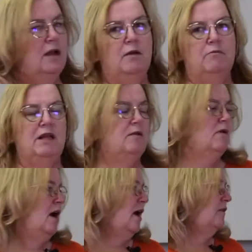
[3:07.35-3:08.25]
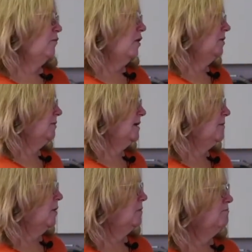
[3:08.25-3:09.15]
medium-high is probably
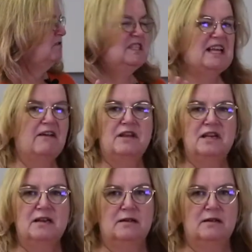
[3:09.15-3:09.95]
about 7